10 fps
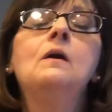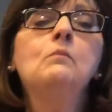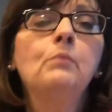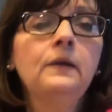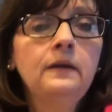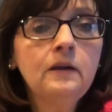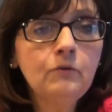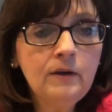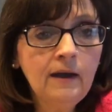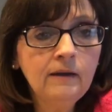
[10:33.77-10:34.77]
Pretty neat,
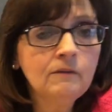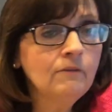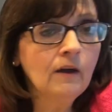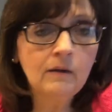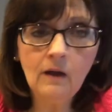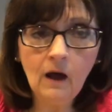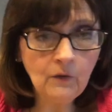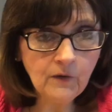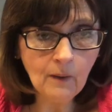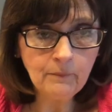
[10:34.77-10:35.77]
creative, and
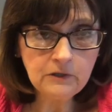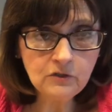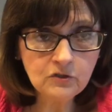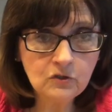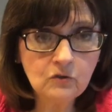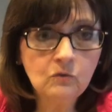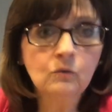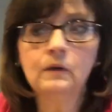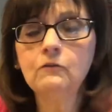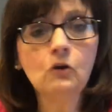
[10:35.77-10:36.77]
other companies too,
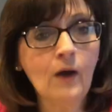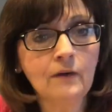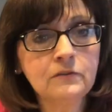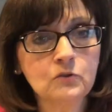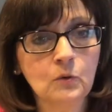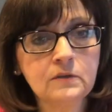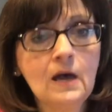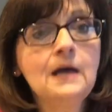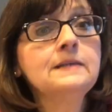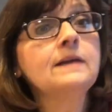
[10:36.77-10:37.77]
even craft stores,
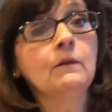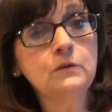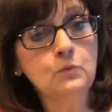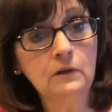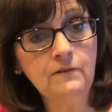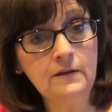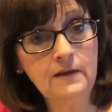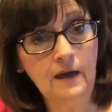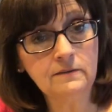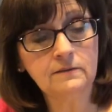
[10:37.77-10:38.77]
sell these really
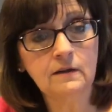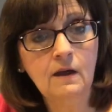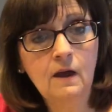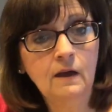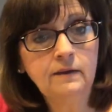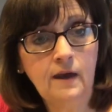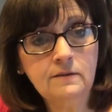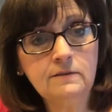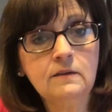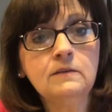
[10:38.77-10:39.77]
fantastic
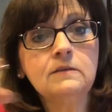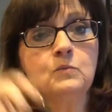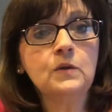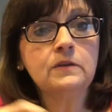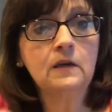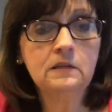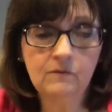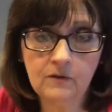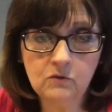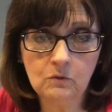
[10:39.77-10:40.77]
cases with
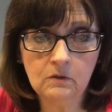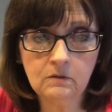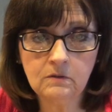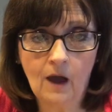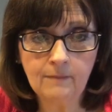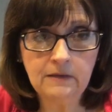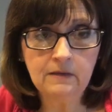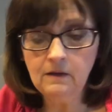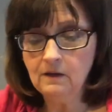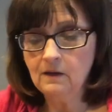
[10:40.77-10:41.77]
individual
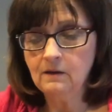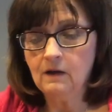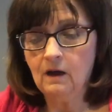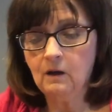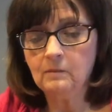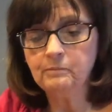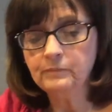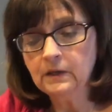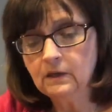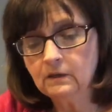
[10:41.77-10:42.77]
diamond
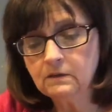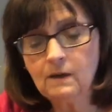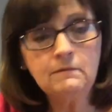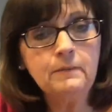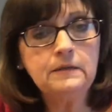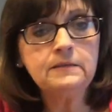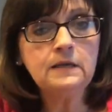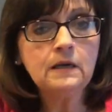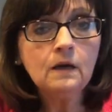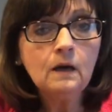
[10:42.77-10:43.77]

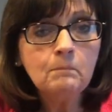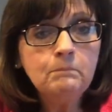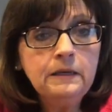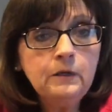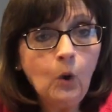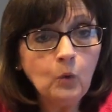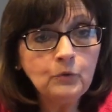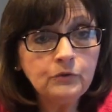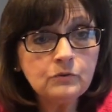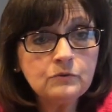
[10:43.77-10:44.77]
painting bead
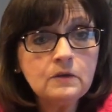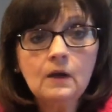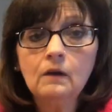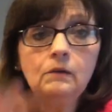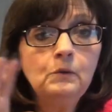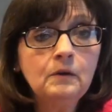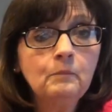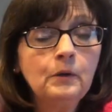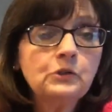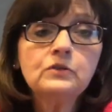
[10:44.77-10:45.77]
holders. You can
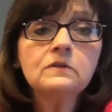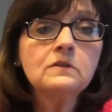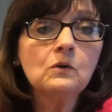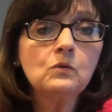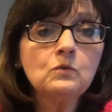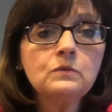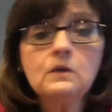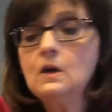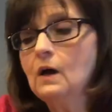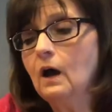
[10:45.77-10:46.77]
purchase
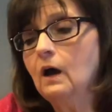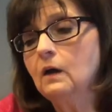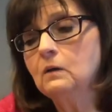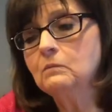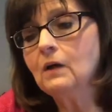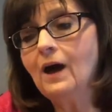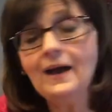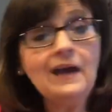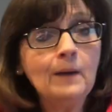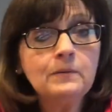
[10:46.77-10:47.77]
those. I
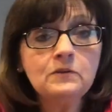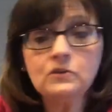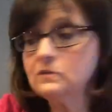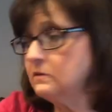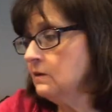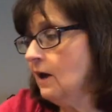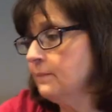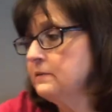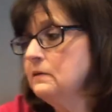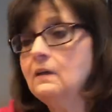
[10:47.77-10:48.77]
happen
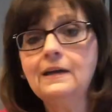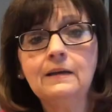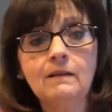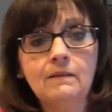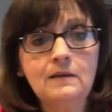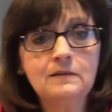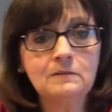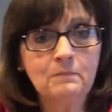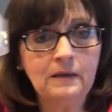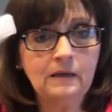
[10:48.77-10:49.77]
to like these
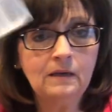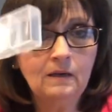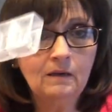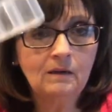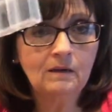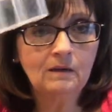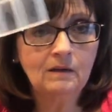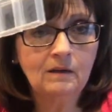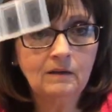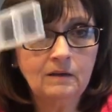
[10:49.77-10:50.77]
big
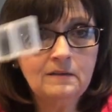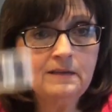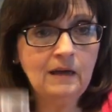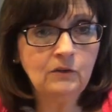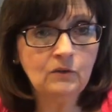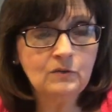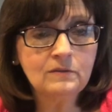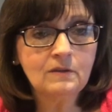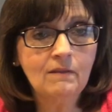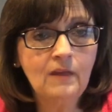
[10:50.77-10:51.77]

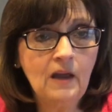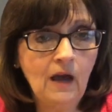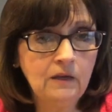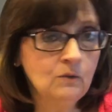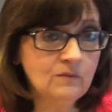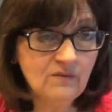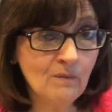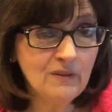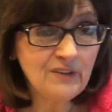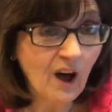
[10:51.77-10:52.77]
containers that I use from
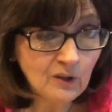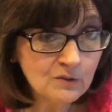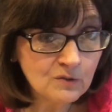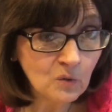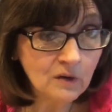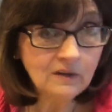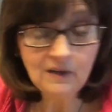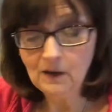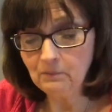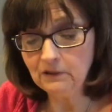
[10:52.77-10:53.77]
the dollar store.
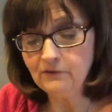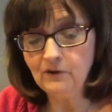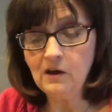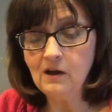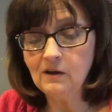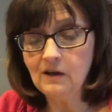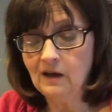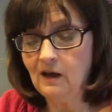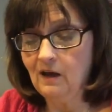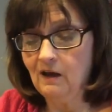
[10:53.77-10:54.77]
Believe it or not,
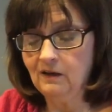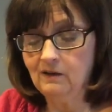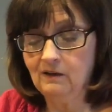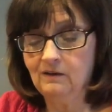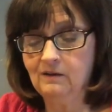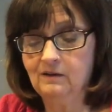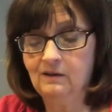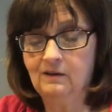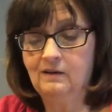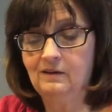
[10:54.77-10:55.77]
I
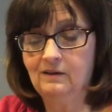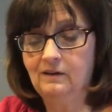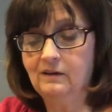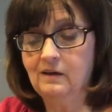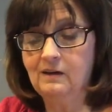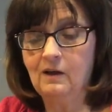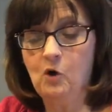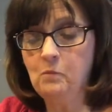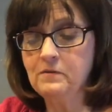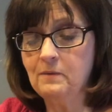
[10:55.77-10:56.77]
can
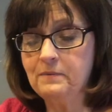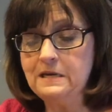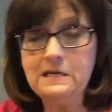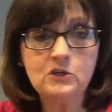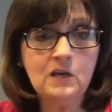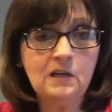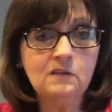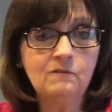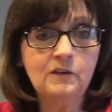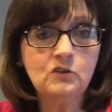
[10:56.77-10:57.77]
open up each
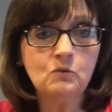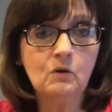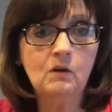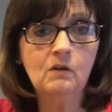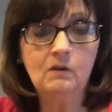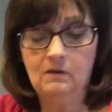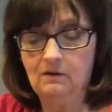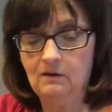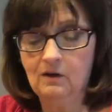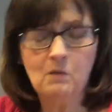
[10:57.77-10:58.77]
individual
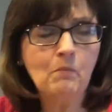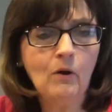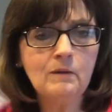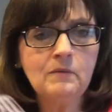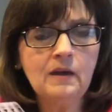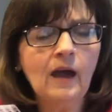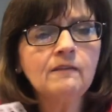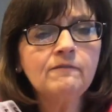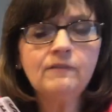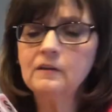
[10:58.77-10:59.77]
compartment
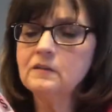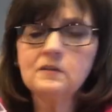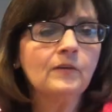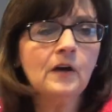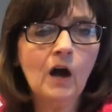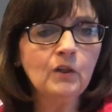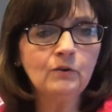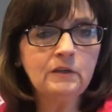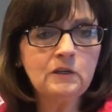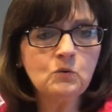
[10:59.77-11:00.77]
and fill a different color
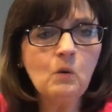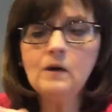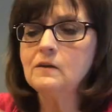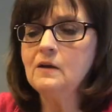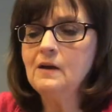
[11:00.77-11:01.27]
in each one.